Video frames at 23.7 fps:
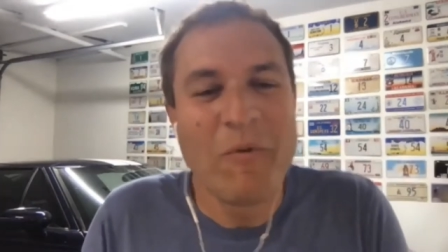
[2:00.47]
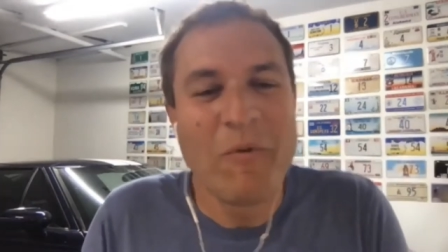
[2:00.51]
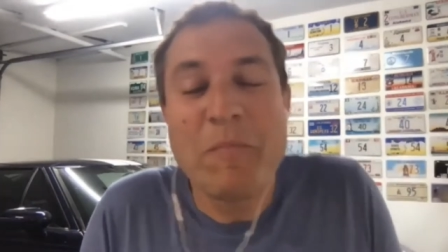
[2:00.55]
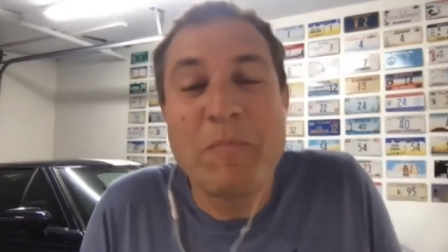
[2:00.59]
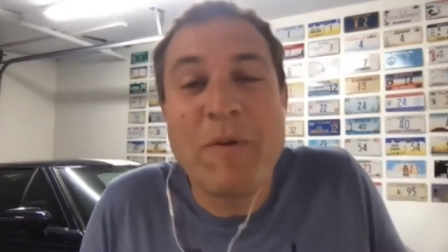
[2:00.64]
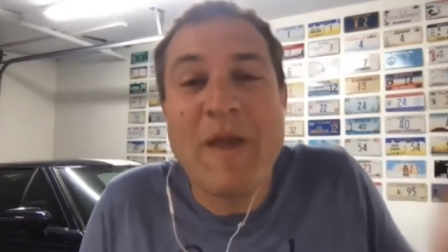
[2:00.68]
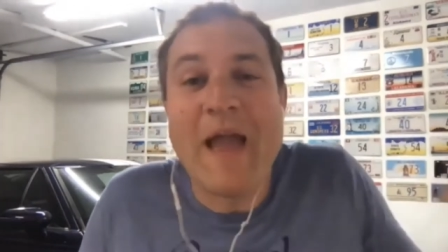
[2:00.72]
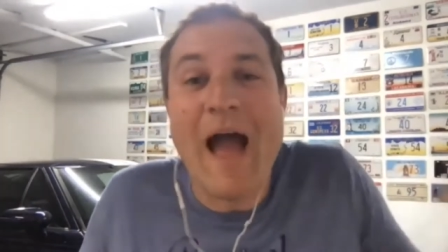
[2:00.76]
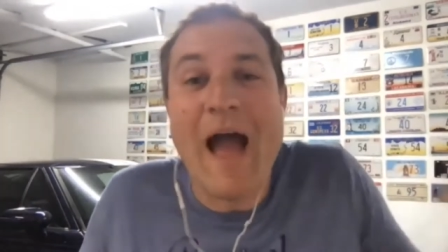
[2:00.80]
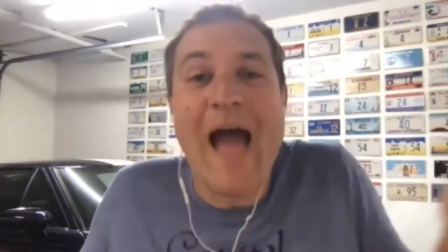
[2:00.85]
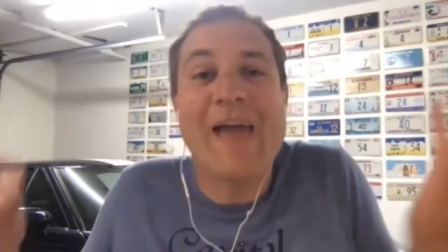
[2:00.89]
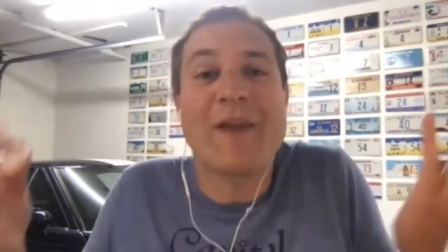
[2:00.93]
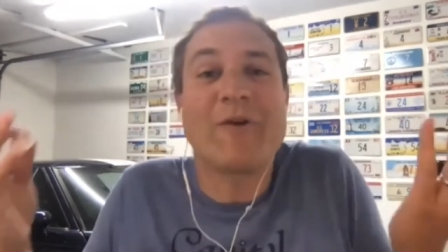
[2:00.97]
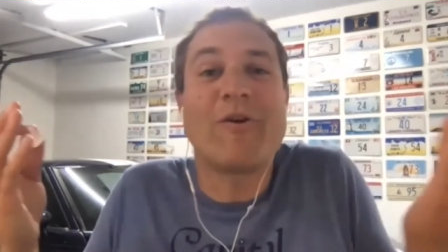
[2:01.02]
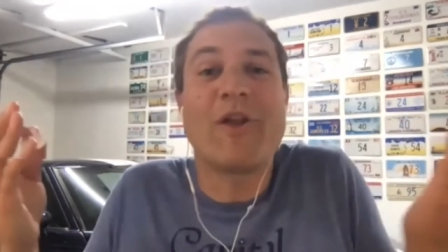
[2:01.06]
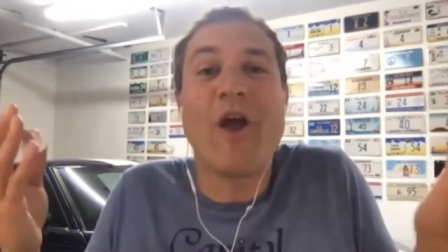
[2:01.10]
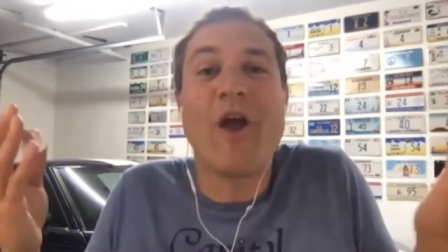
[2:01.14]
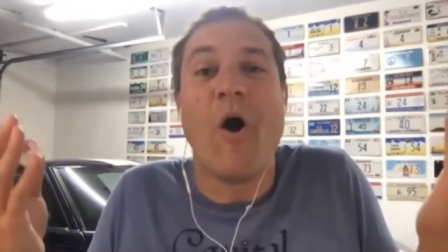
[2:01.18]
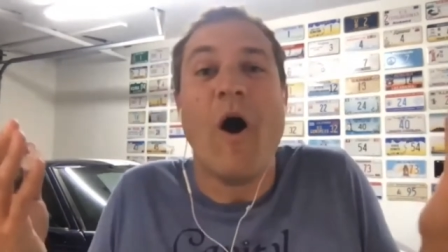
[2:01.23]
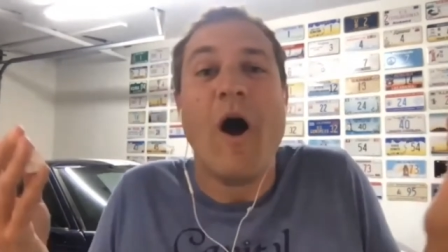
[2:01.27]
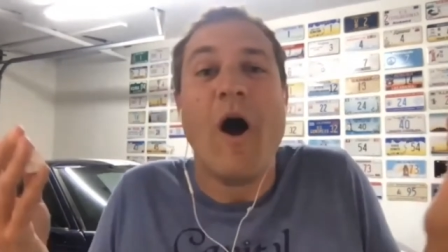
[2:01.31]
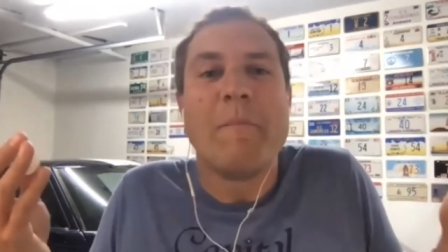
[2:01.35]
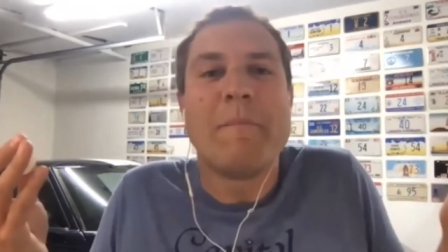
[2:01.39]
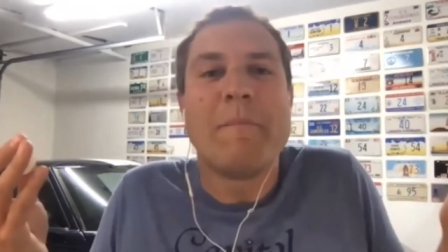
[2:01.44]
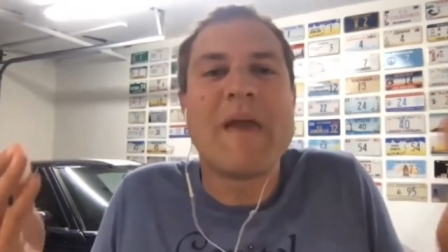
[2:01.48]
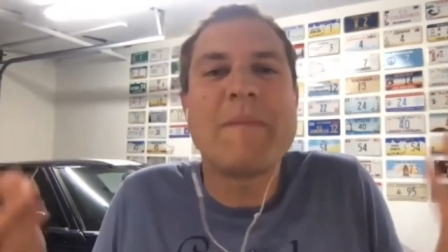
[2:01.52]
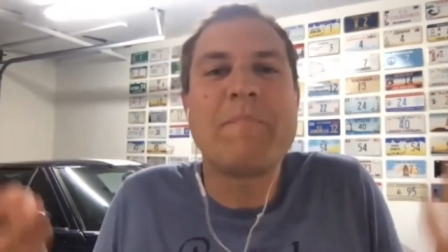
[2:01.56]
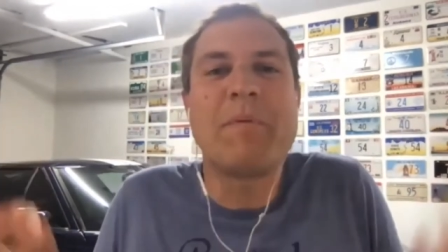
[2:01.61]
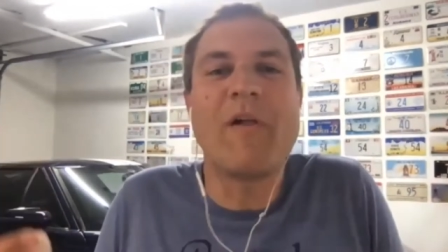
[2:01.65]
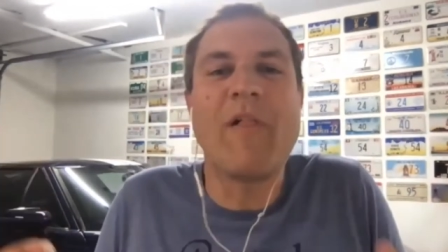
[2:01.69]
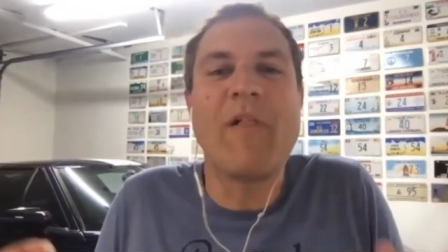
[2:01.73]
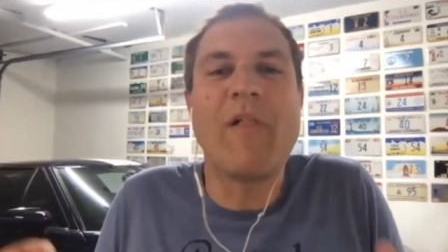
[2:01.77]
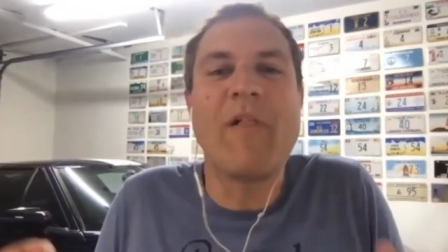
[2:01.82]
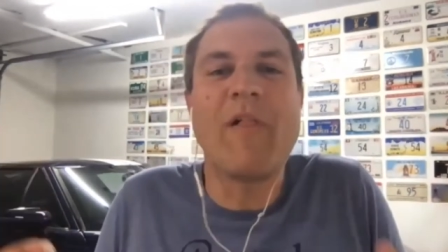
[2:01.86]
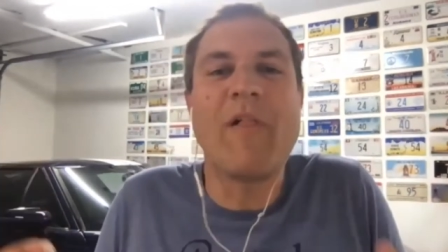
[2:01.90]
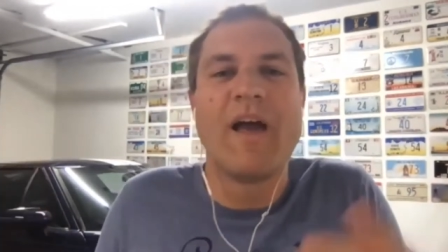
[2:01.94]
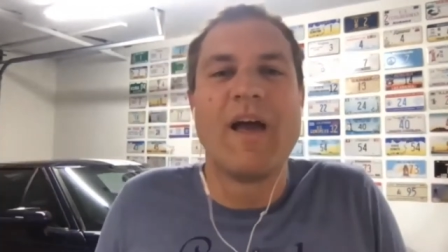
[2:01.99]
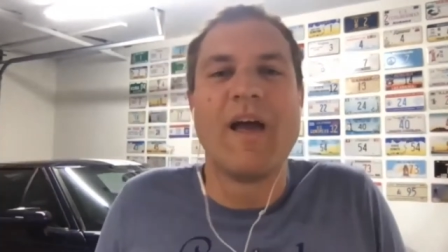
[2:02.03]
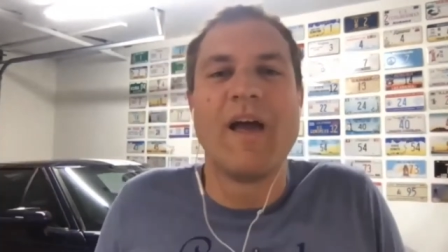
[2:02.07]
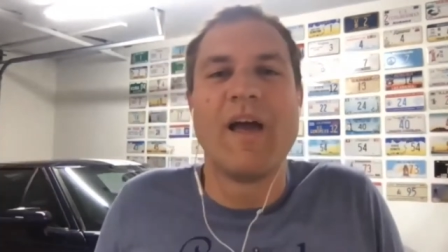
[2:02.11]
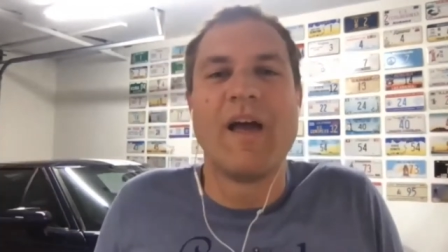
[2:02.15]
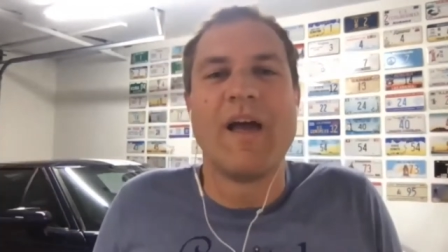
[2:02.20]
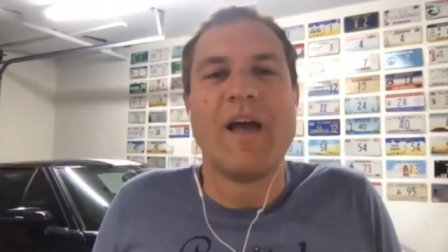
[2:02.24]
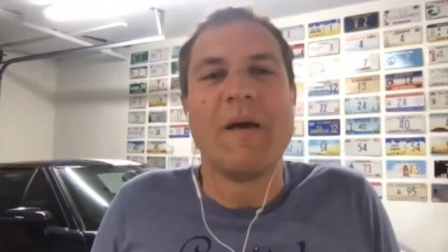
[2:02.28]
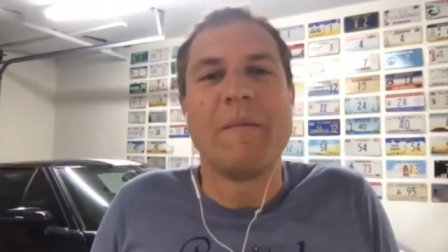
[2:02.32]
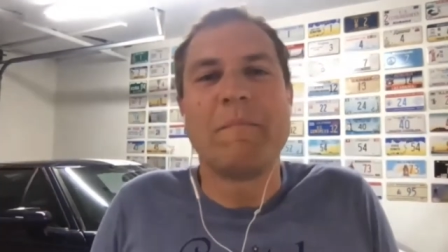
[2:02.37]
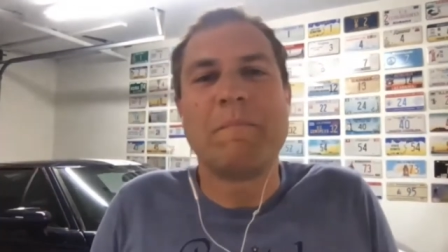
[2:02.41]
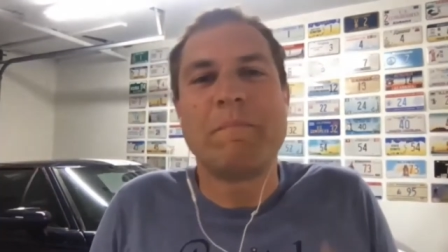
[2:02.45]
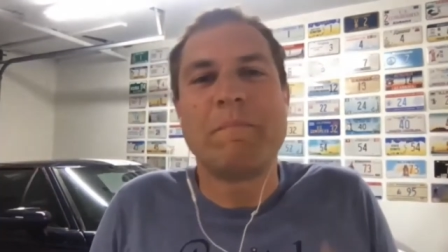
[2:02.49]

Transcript: You just said that sentence, know. and I wanted to jump yeah. through the